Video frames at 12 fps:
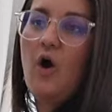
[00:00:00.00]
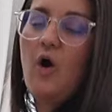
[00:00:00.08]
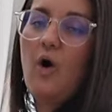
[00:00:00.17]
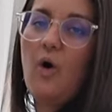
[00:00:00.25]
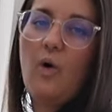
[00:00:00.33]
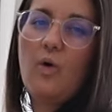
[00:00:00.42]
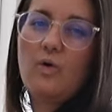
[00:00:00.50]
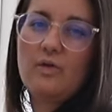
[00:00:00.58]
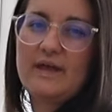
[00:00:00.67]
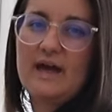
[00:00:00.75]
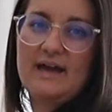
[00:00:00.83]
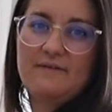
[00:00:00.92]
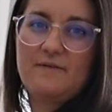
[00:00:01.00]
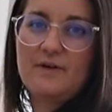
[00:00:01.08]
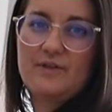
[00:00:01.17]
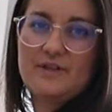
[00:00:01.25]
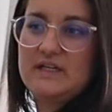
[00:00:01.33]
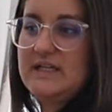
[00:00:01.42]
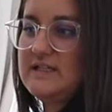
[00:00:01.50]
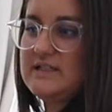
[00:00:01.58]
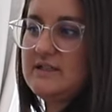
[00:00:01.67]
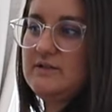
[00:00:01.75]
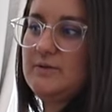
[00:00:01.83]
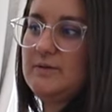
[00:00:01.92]
hole that I feel the need
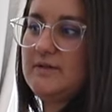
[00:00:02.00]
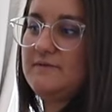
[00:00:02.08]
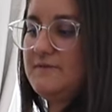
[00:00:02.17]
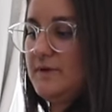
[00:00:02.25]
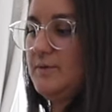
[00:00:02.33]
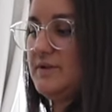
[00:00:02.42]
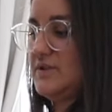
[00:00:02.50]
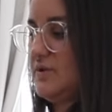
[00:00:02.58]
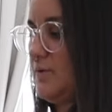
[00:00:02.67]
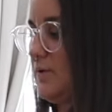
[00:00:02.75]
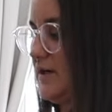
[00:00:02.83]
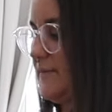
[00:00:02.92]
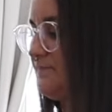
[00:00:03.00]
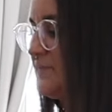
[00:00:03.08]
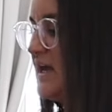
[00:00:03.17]
to fill with decor.